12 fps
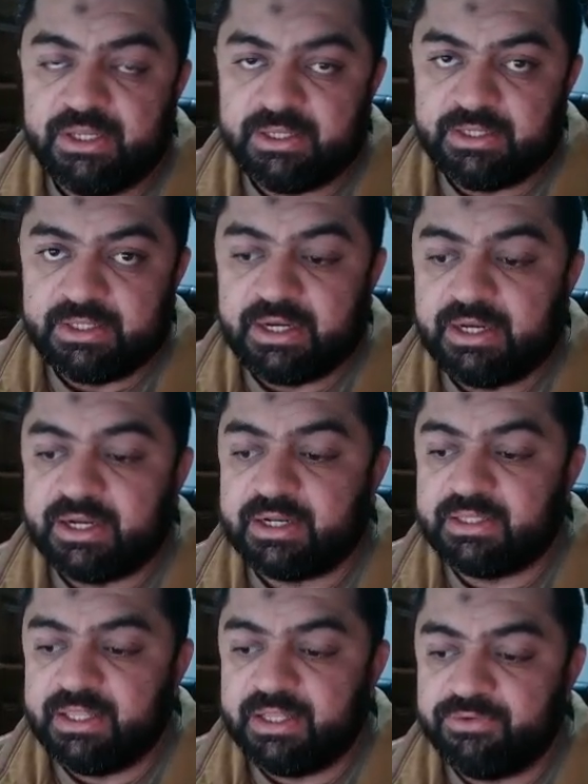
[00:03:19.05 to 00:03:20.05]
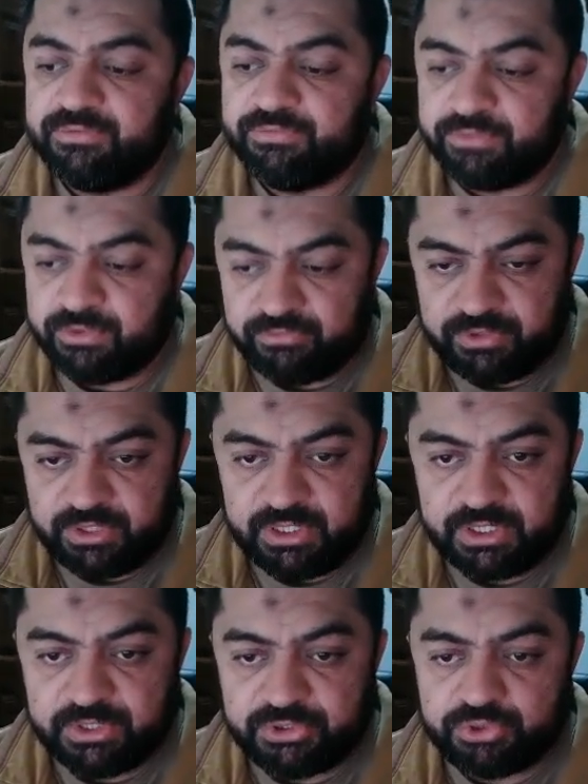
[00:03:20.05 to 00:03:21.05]
greater than 50,
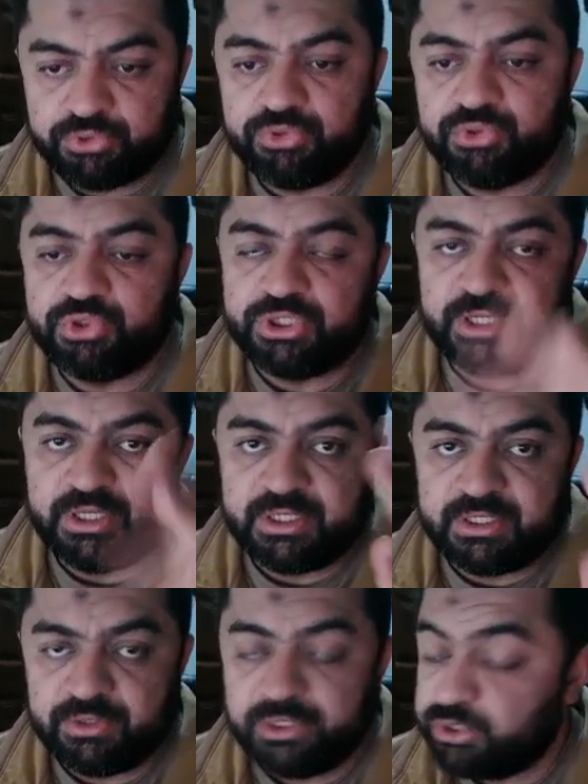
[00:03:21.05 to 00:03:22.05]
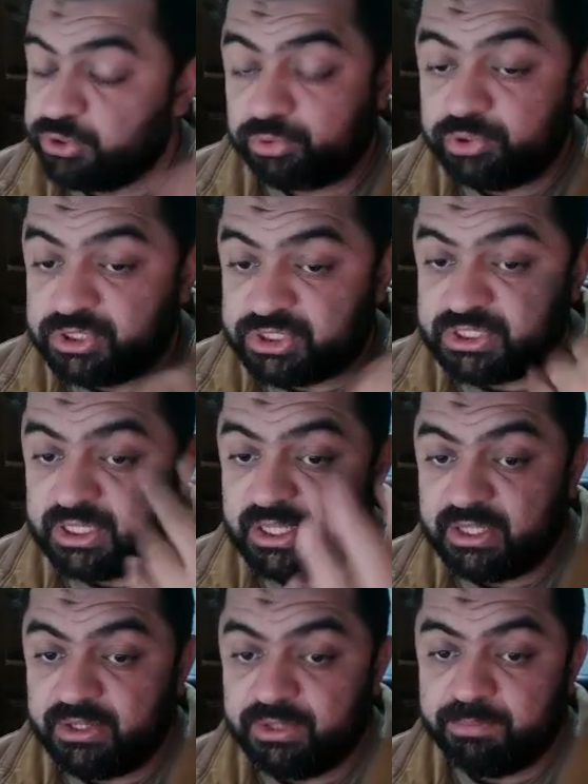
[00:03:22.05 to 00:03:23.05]
it should say
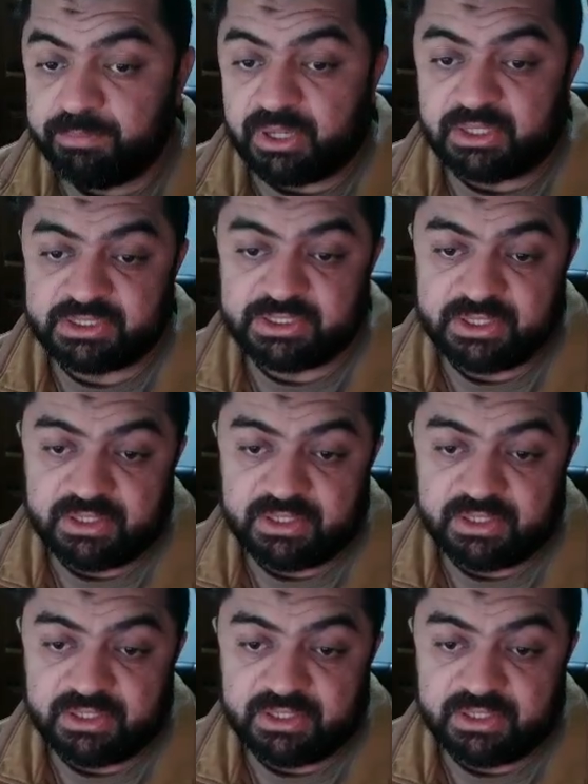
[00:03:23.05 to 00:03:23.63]
pass.